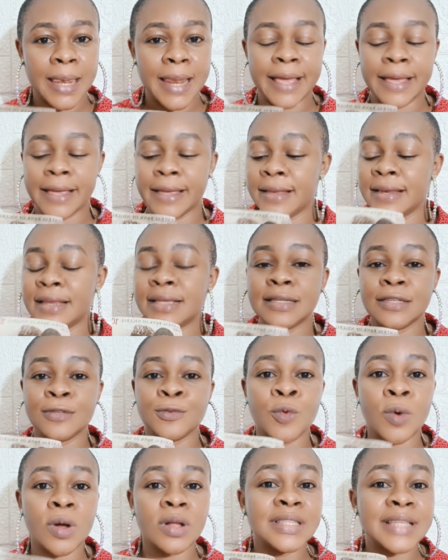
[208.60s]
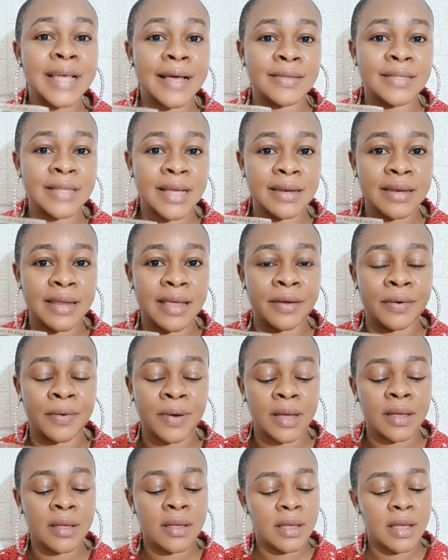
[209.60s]
Like, this is 1,000
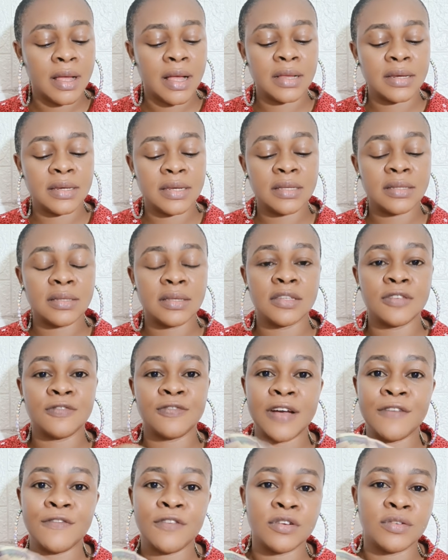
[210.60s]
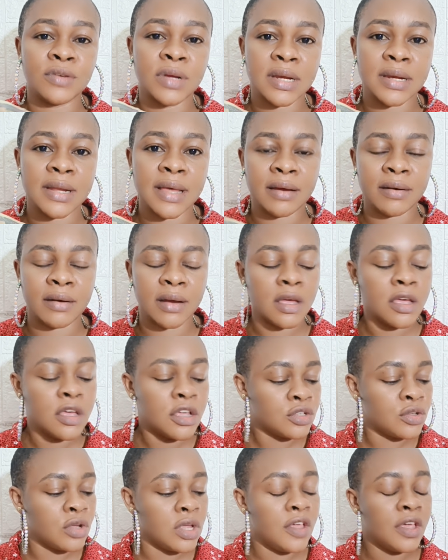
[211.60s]
naira and this is 500 naira.
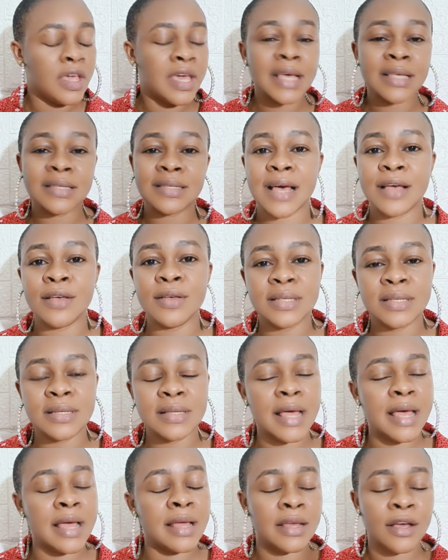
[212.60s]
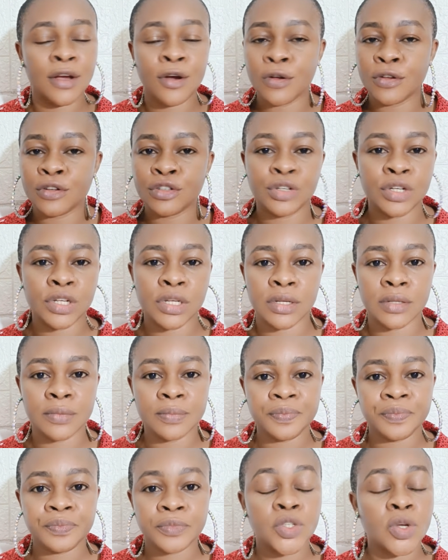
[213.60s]
So in case you are using any country,
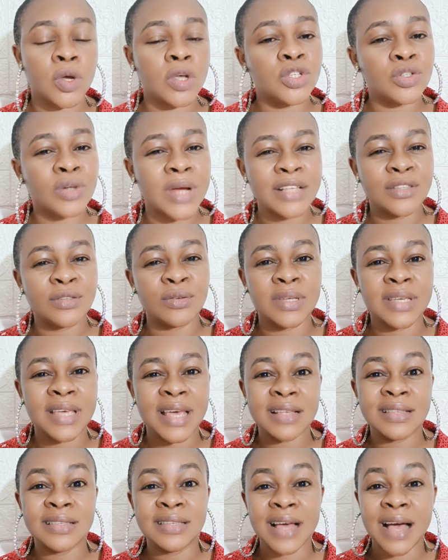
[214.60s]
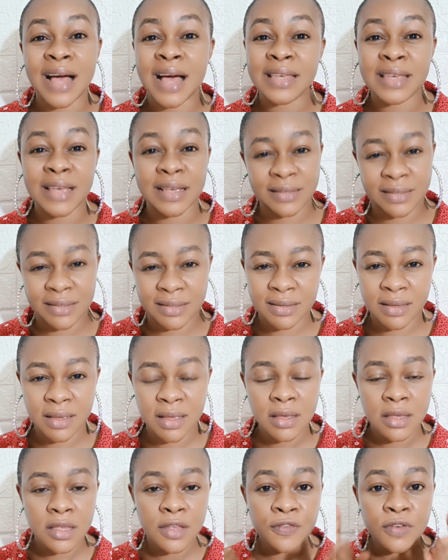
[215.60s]
just try to get the highest,
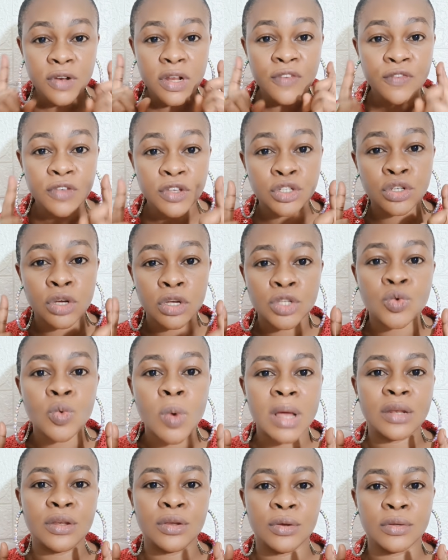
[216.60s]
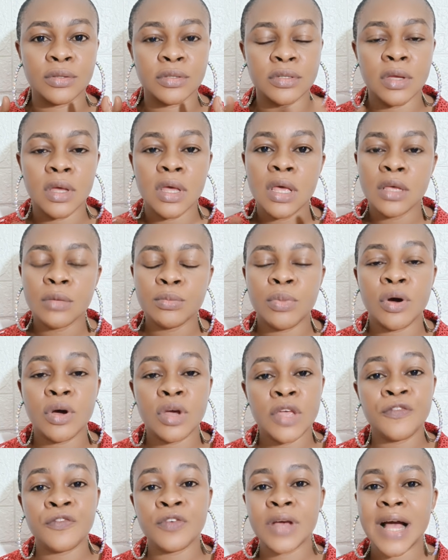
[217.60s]
even if it's just one note.
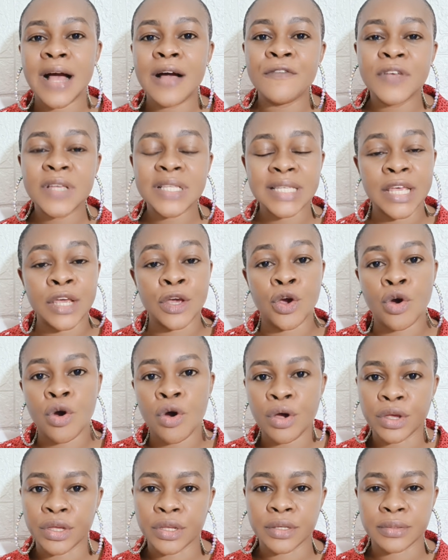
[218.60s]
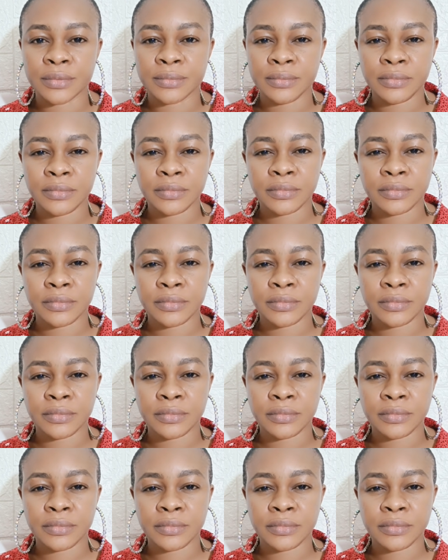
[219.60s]
But if you have it in coin,